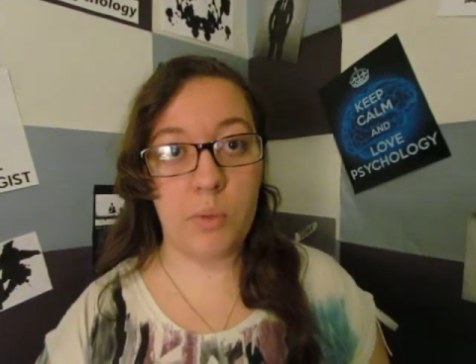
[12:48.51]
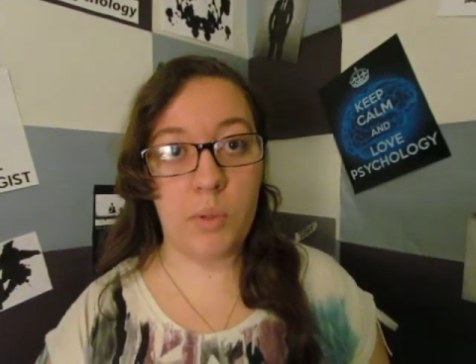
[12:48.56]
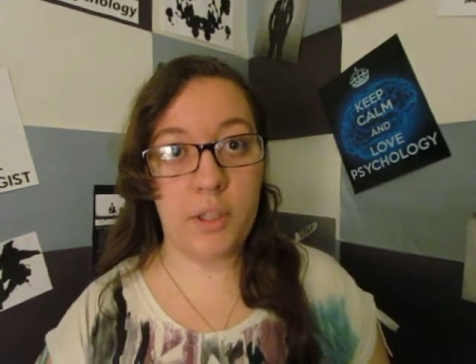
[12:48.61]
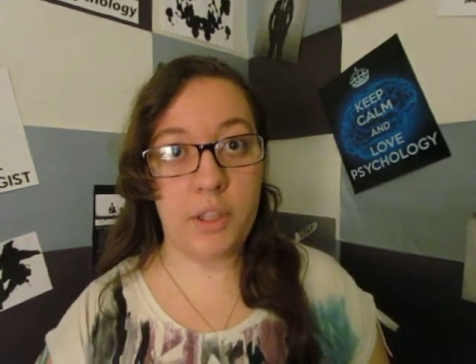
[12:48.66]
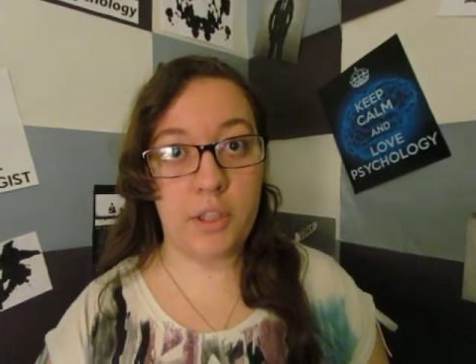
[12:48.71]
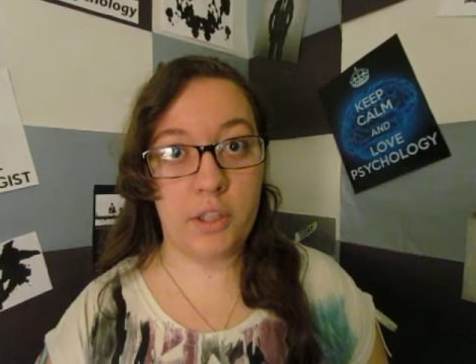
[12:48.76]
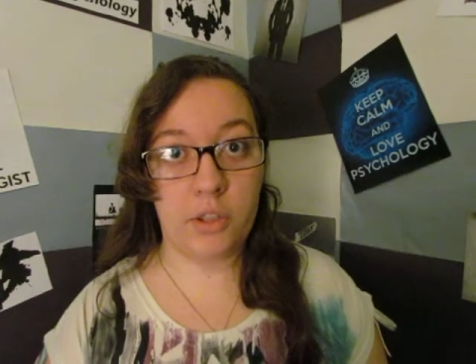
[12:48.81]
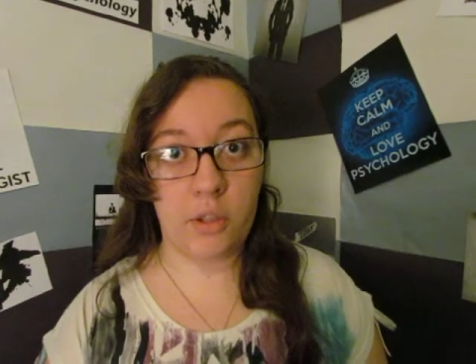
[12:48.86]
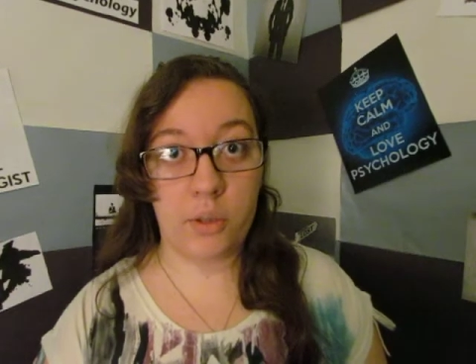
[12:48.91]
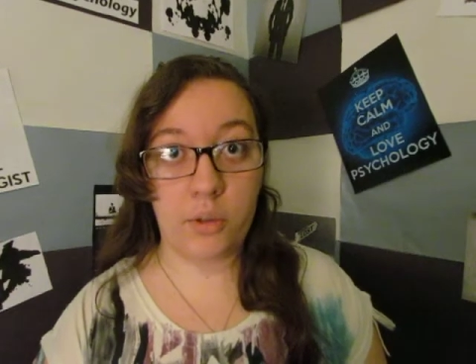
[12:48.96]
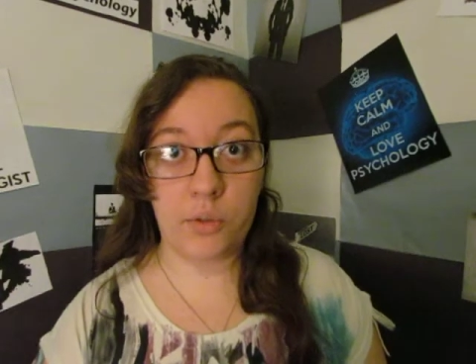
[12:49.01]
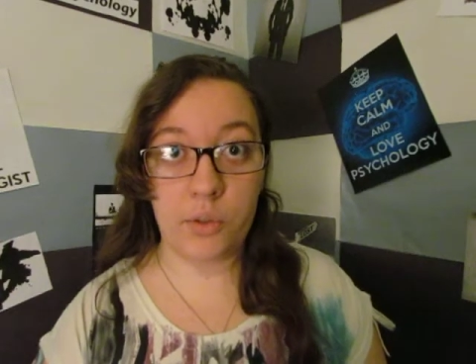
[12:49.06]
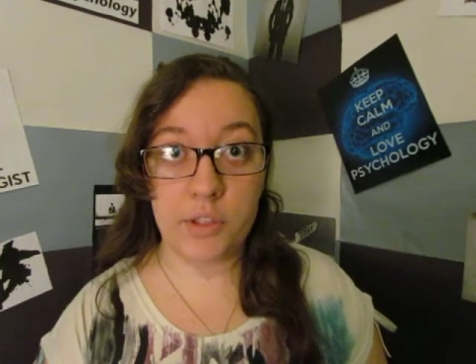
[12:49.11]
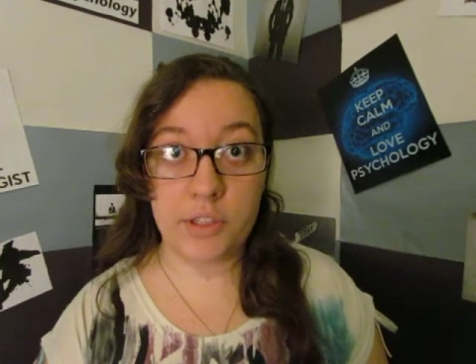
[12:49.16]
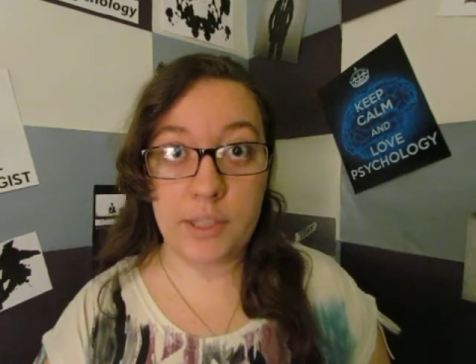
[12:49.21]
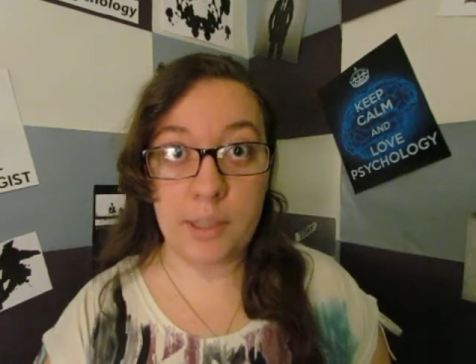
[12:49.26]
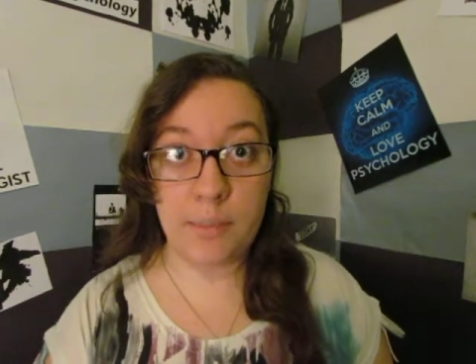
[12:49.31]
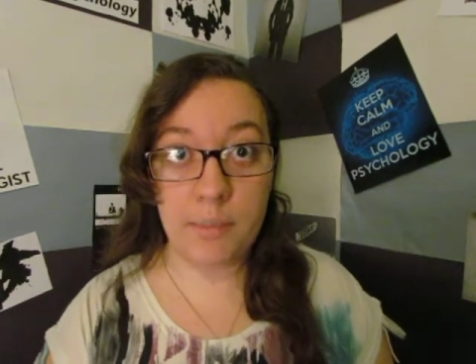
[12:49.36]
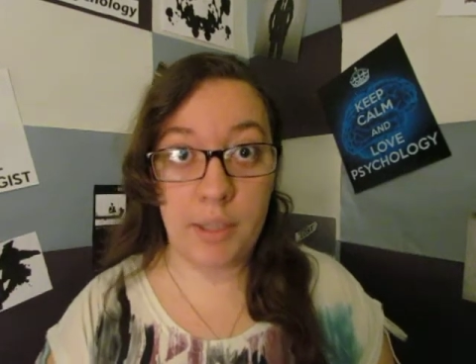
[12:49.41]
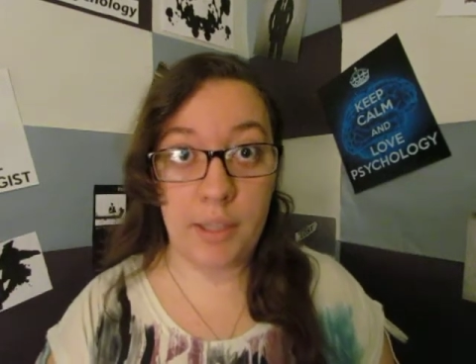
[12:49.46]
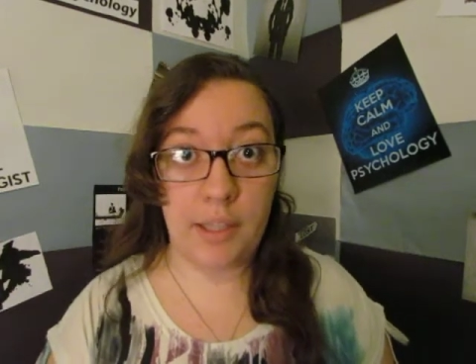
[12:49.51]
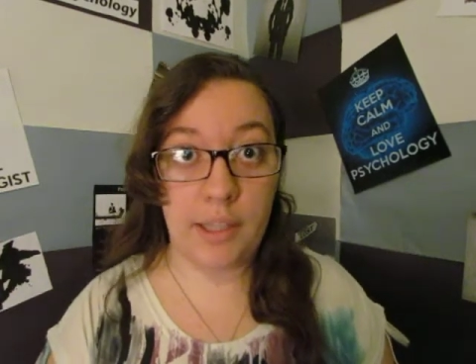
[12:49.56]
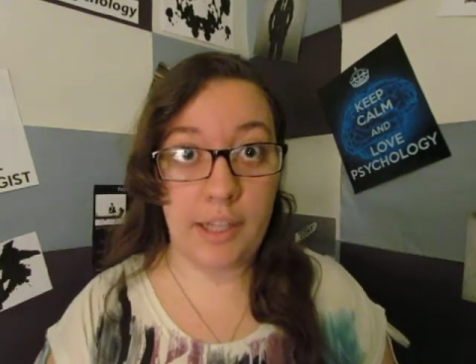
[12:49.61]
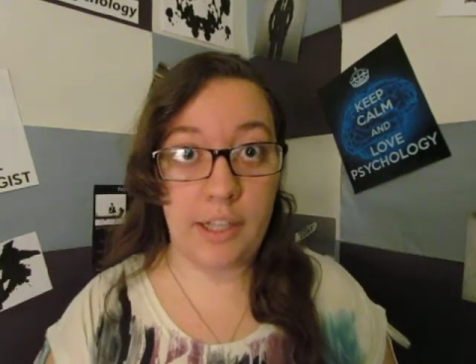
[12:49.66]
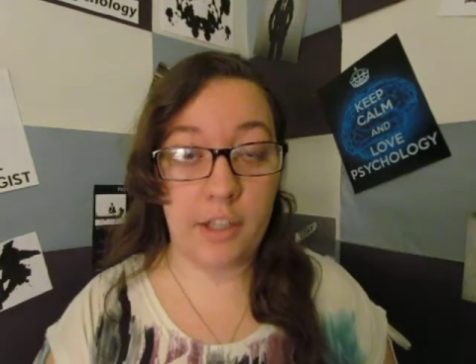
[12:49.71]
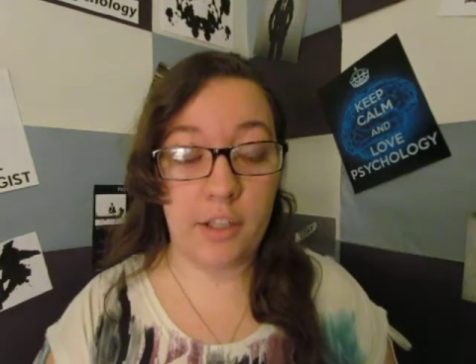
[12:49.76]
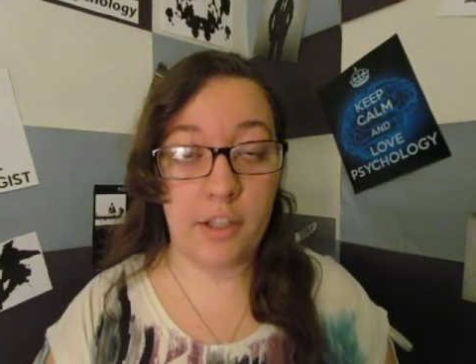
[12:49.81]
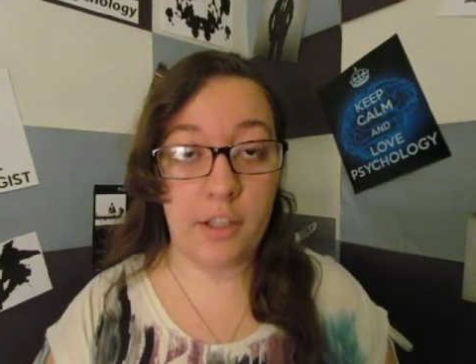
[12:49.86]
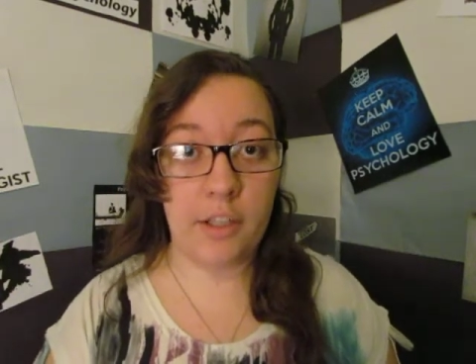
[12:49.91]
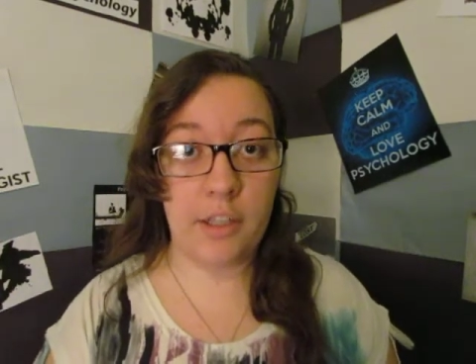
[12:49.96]
would go through a
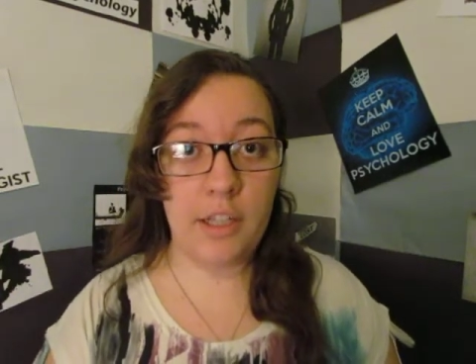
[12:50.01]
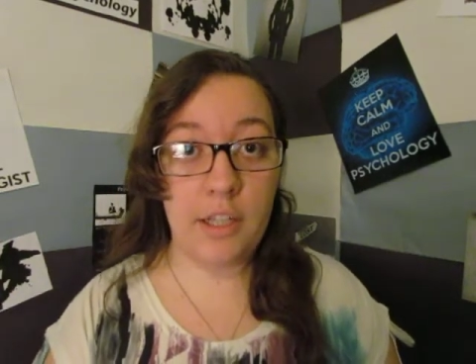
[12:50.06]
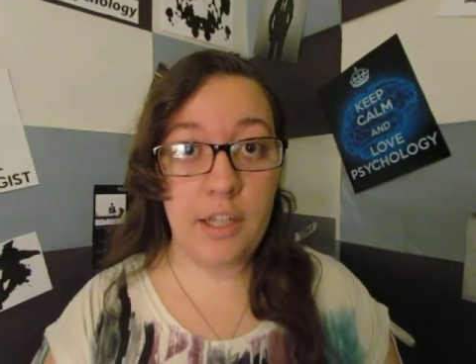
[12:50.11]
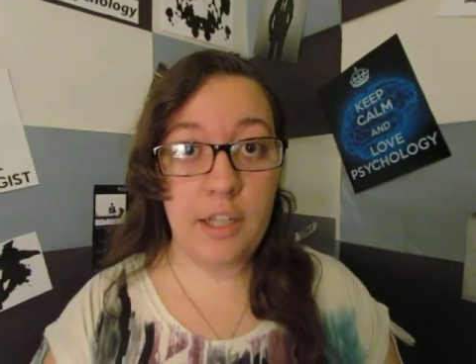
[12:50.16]
simulator